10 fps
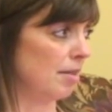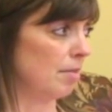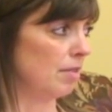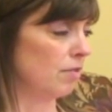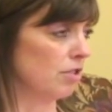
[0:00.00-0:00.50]

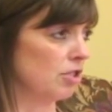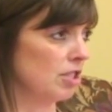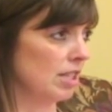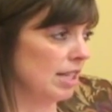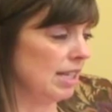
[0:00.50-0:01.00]

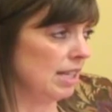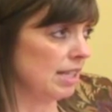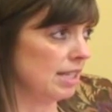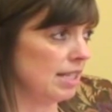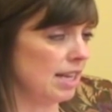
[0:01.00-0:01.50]
Unfortunately,
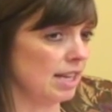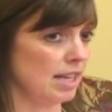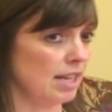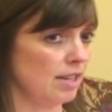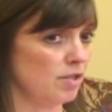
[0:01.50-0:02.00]
in this
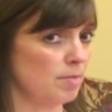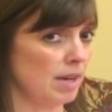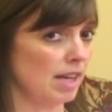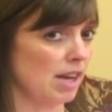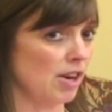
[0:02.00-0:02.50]
day and age,
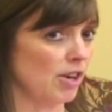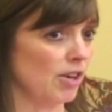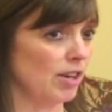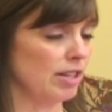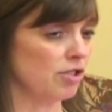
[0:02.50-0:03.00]

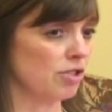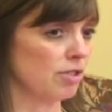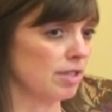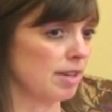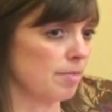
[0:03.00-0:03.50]
Medicare and
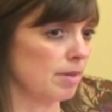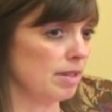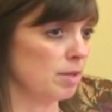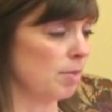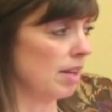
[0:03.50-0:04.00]
insurance
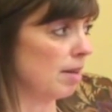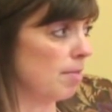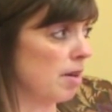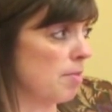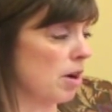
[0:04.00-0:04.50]
companies
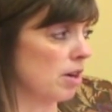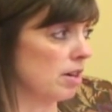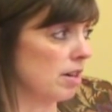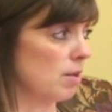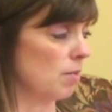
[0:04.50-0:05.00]
play a big
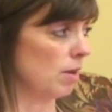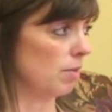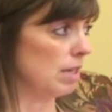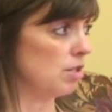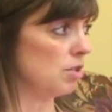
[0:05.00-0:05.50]
part in
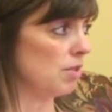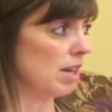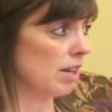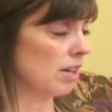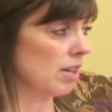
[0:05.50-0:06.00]
what we
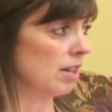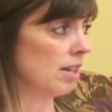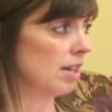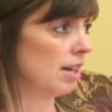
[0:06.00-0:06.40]
do here.